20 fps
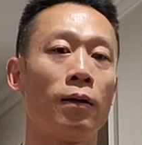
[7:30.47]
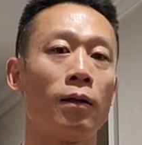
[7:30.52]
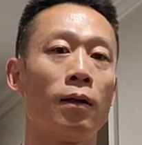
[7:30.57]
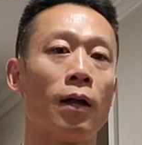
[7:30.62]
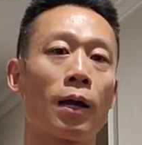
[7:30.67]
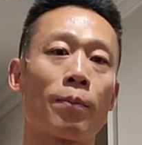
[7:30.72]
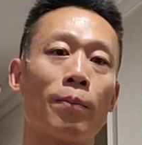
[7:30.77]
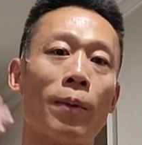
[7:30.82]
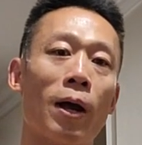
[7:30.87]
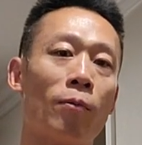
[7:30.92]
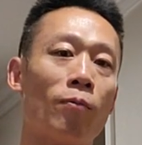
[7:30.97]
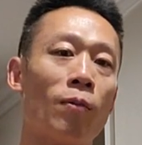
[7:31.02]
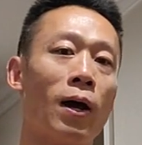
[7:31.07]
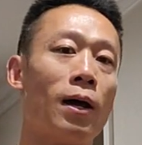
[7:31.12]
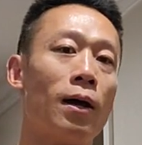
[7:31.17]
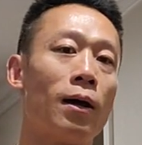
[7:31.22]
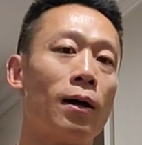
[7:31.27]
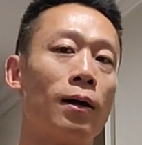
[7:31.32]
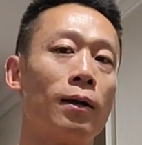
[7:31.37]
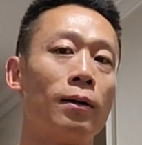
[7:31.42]
like my
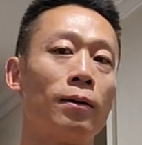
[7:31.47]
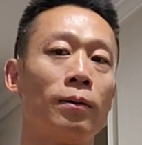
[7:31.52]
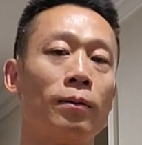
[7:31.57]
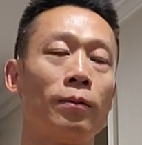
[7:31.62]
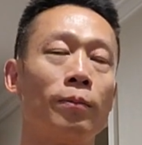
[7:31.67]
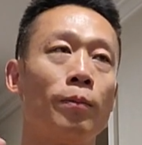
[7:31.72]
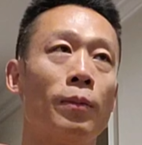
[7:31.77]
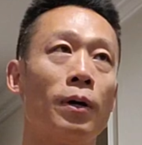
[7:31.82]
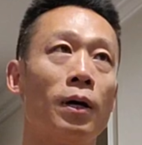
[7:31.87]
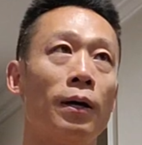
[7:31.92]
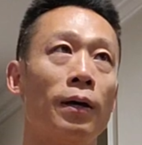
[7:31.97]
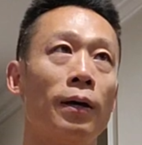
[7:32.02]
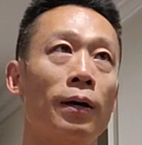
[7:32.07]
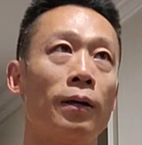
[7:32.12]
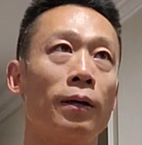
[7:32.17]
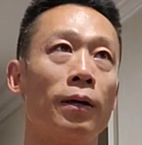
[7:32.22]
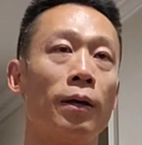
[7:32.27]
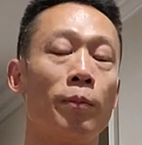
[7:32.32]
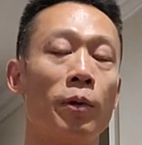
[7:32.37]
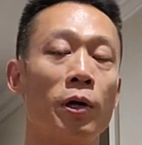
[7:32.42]
rent my
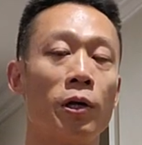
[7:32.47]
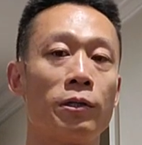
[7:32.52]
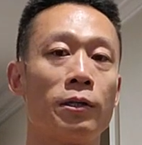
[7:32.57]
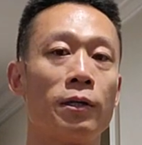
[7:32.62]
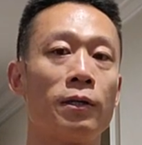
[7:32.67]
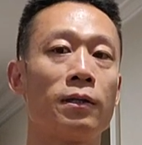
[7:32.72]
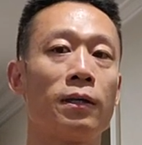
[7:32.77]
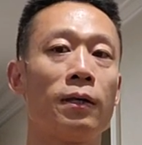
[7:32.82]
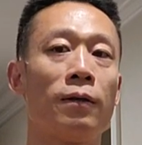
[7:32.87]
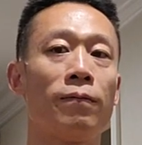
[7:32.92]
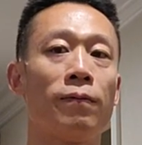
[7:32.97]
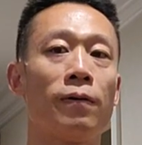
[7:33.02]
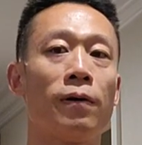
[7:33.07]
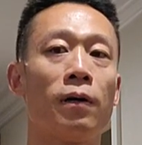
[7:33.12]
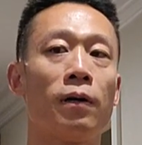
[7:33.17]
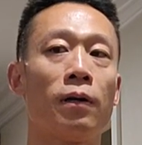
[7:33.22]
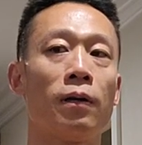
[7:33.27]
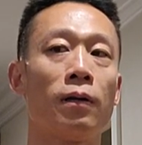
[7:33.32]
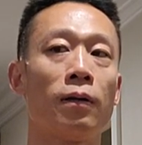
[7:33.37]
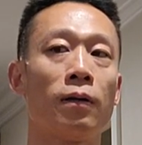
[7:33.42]
emergency
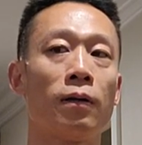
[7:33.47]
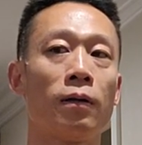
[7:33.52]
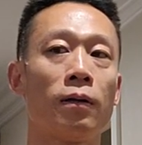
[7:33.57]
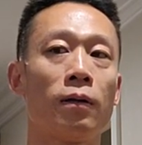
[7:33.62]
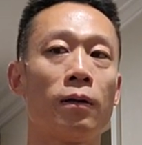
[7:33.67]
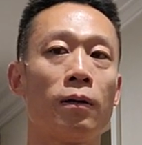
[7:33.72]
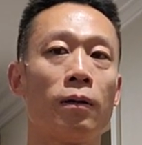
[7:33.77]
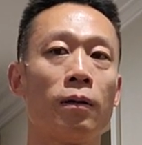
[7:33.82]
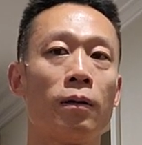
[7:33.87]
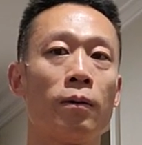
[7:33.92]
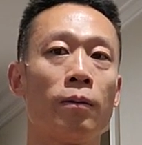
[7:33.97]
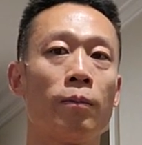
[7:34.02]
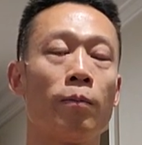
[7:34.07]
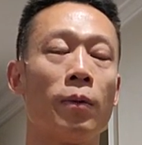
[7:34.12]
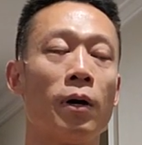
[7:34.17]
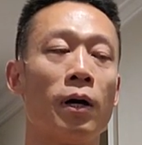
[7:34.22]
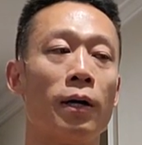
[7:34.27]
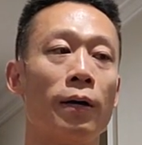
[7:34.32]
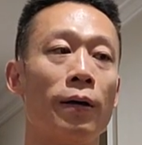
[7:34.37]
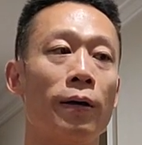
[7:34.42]
fund
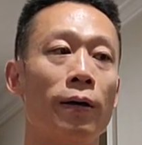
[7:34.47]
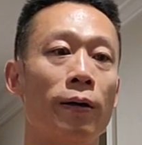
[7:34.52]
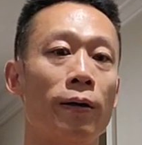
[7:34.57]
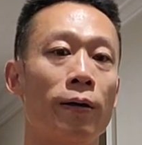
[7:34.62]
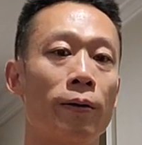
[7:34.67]
my